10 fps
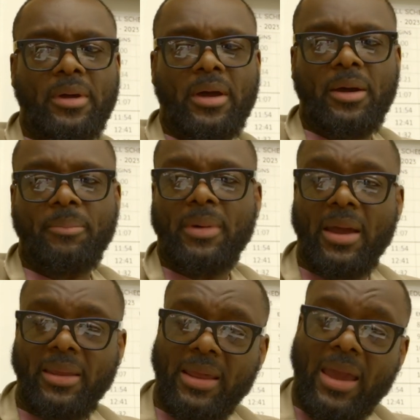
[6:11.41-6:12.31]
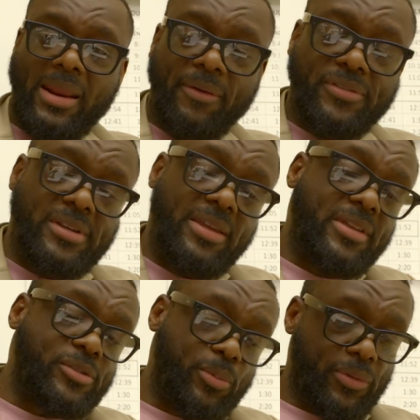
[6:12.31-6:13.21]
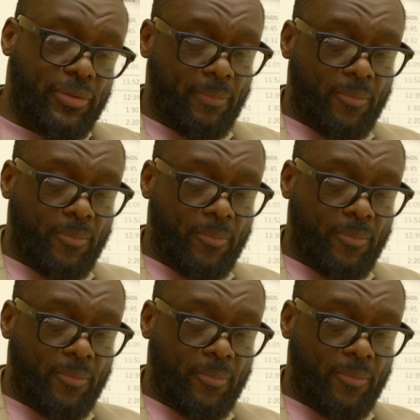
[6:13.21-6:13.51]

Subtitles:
I've seen this with